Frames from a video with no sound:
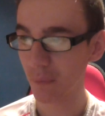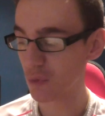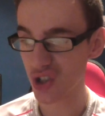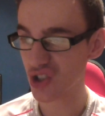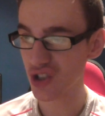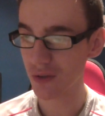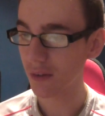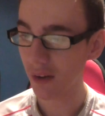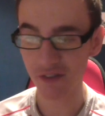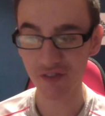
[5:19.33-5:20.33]

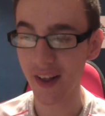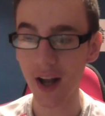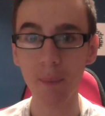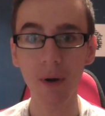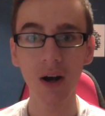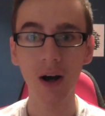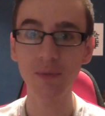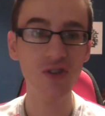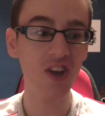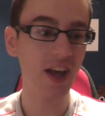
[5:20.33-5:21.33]
I'm fed up.
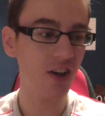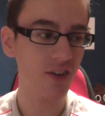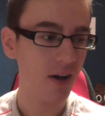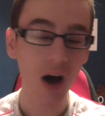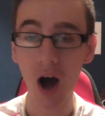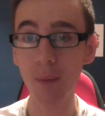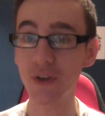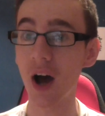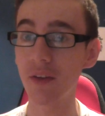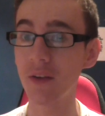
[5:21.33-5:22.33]
I'm sickened. I'm
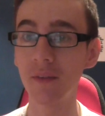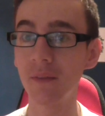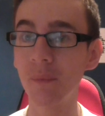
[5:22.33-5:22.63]
done.